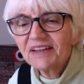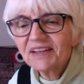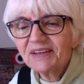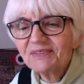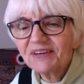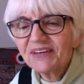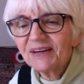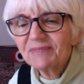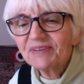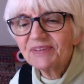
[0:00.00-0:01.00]
I think we
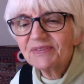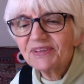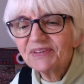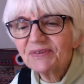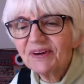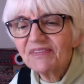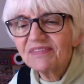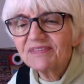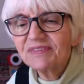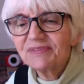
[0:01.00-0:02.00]
got between
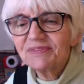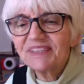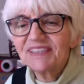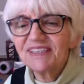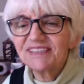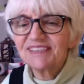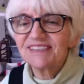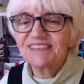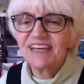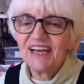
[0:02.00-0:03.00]
12 and 15
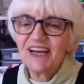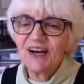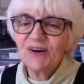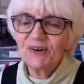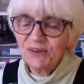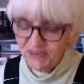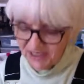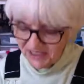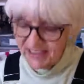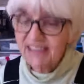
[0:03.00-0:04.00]
inches. Oh, you
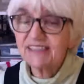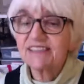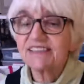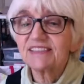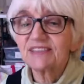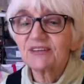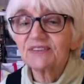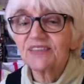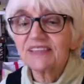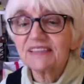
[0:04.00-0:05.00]
did get this
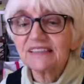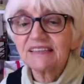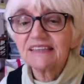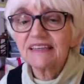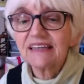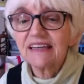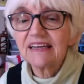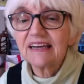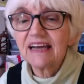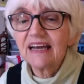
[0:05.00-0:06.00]
snow then.
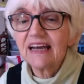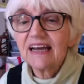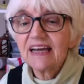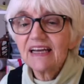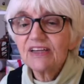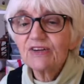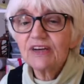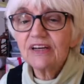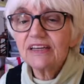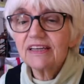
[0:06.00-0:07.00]
You
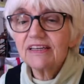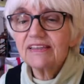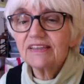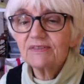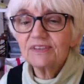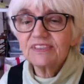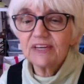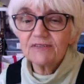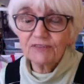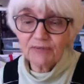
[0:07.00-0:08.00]
was
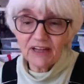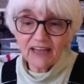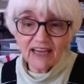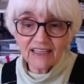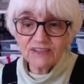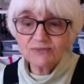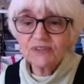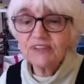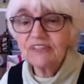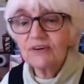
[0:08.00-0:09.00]
that from the last
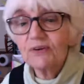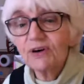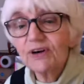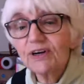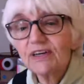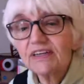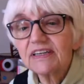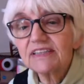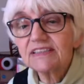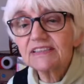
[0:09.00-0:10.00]
one or
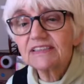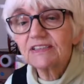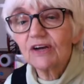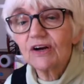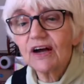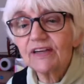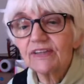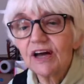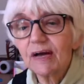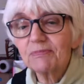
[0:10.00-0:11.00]
is this
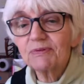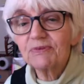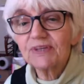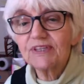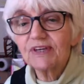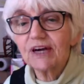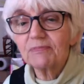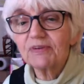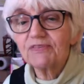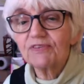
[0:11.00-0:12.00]
on top of what you
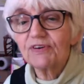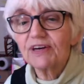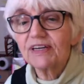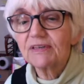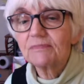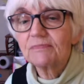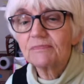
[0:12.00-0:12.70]
got before.